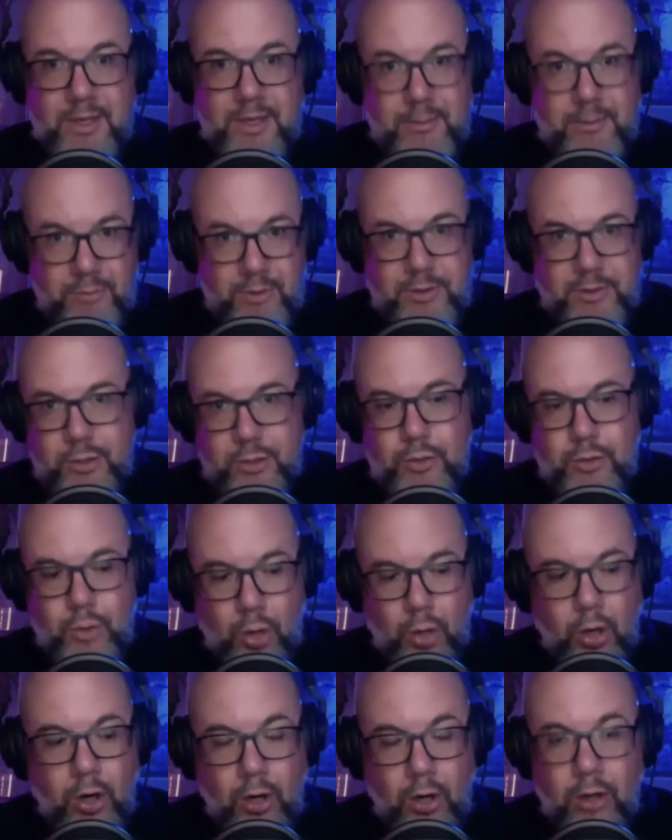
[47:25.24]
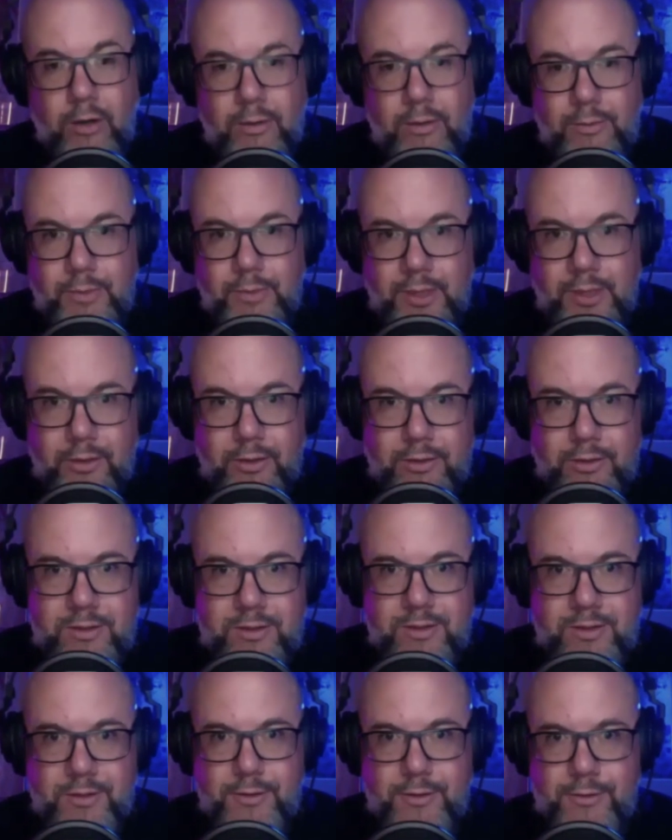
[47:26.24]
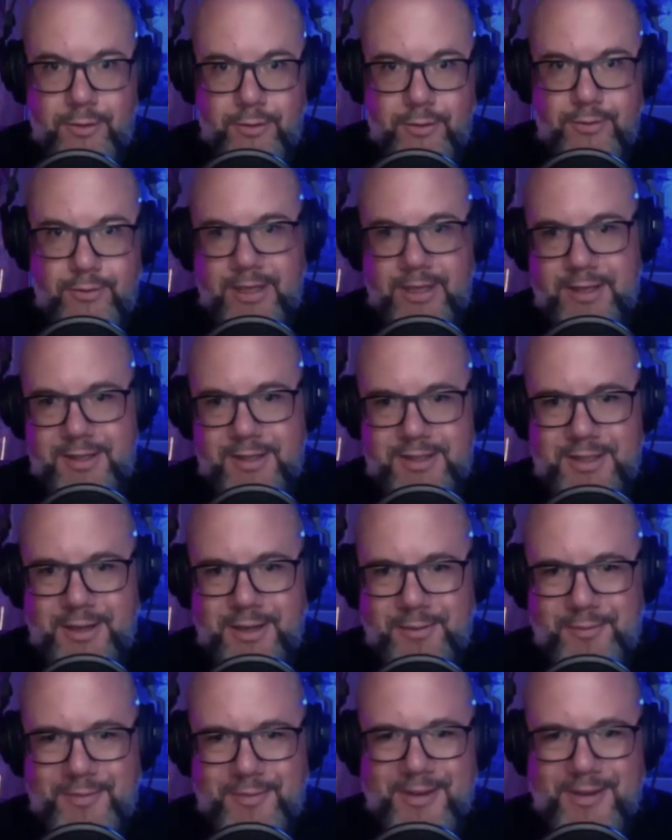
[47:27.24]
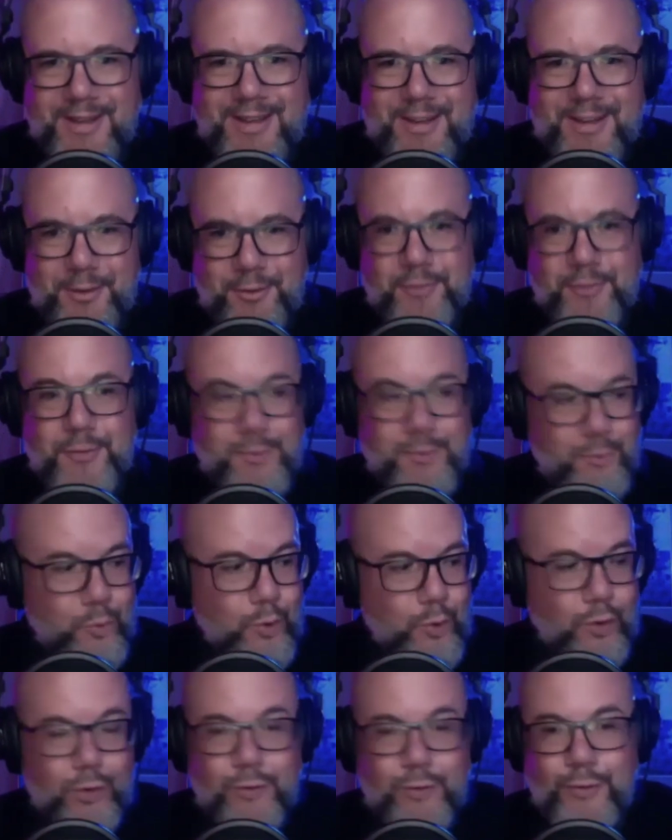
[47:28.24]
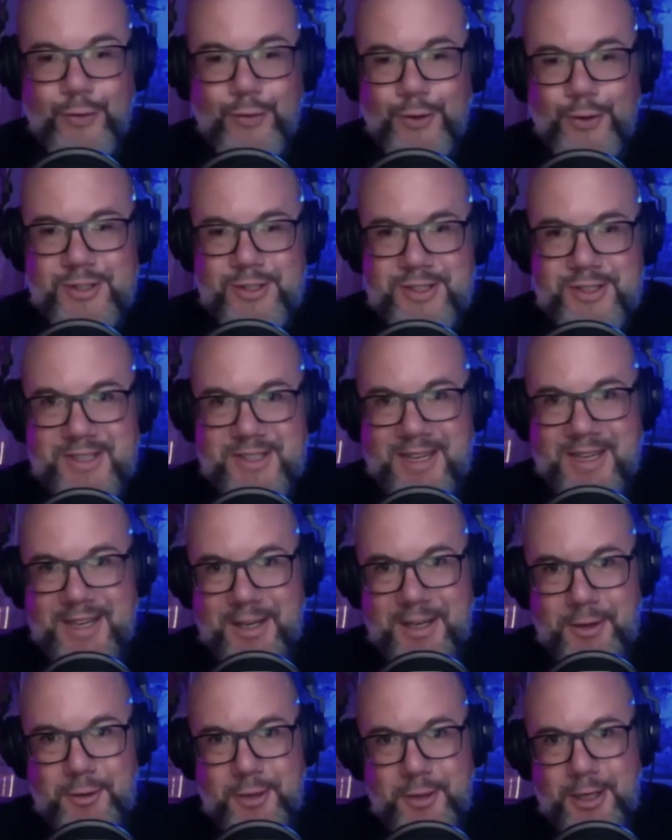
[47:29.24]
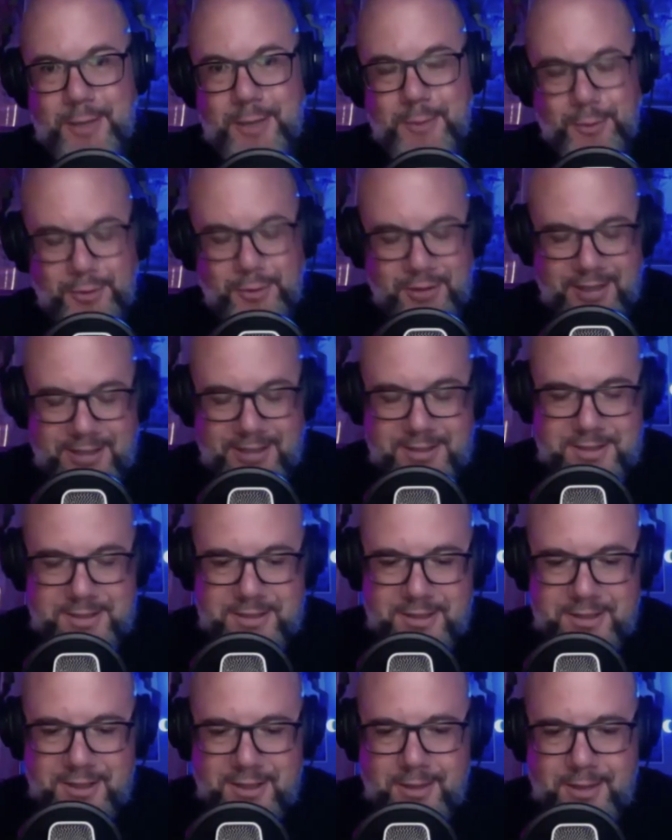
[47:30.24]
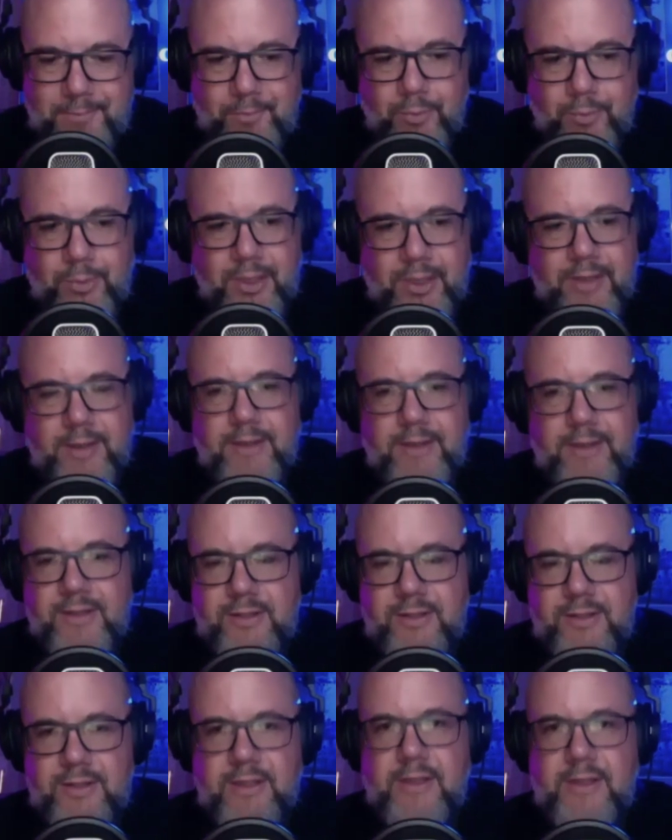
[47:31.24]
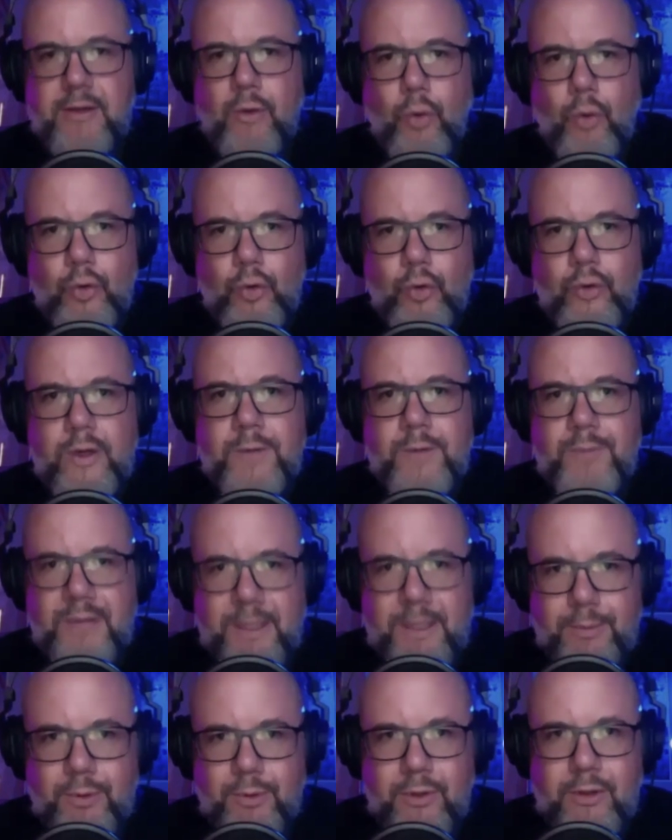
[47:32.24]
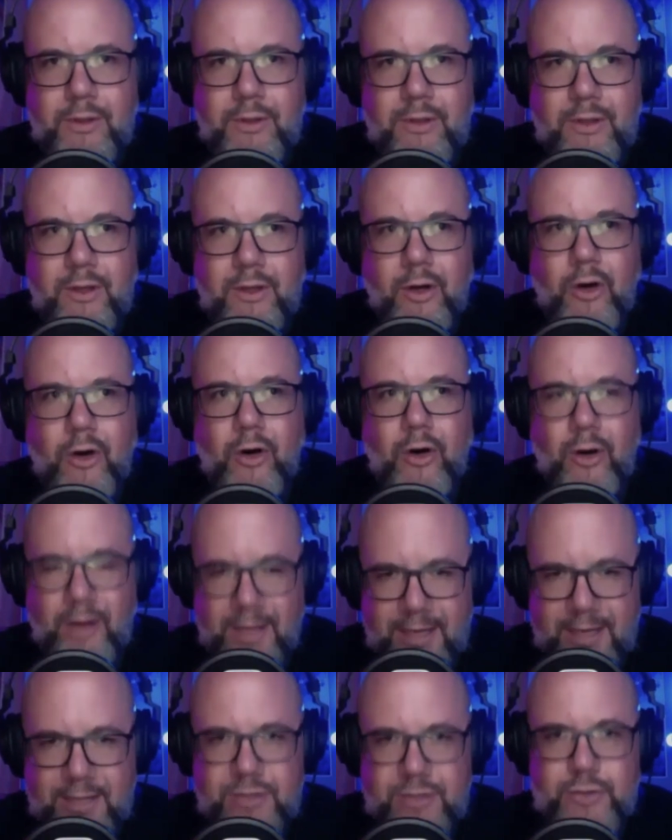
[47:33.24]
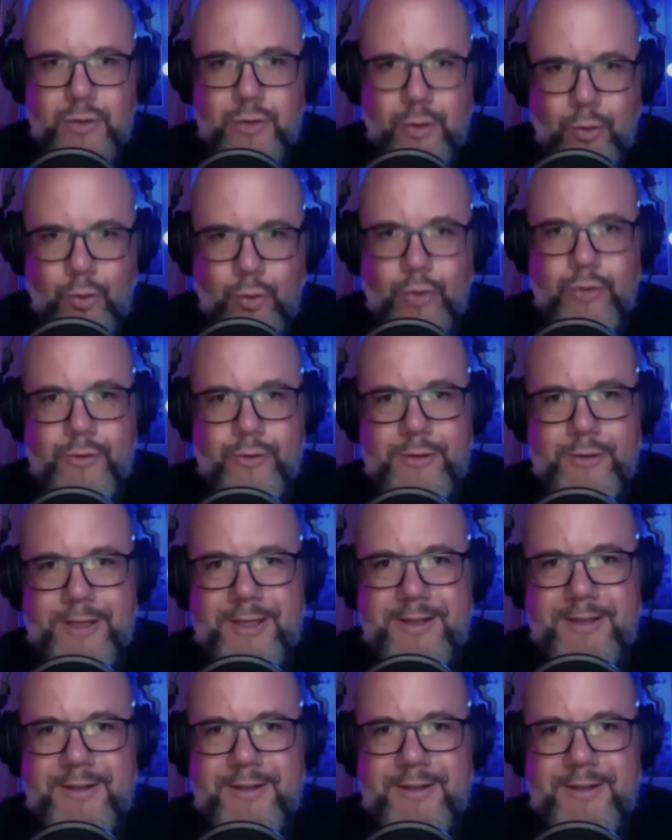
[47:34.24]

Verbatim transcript: You are, because you, you've done some world firsts and incredible things. But it's just ordinary people are extraordinary.